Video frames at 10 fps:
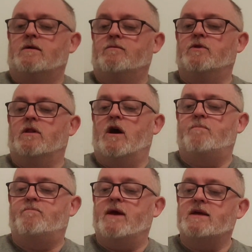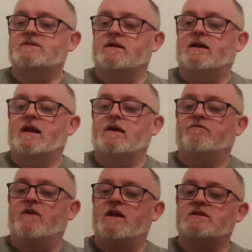With all the hop based and clean
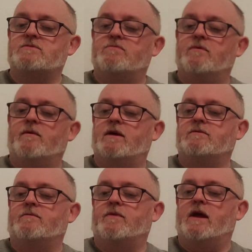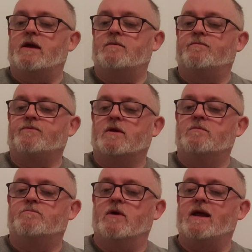finish, but in
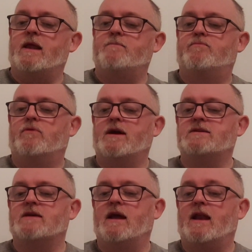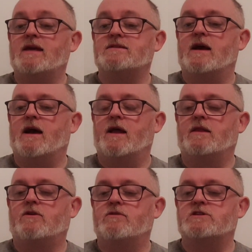a lighter
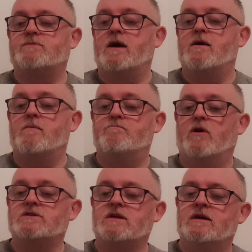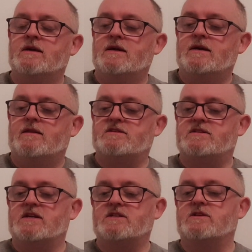and crisper body. This
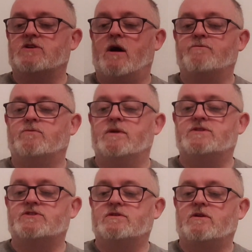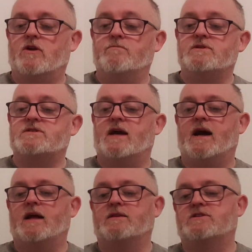edition is hopped with Columbus
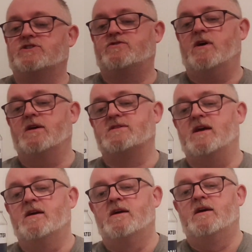and Strata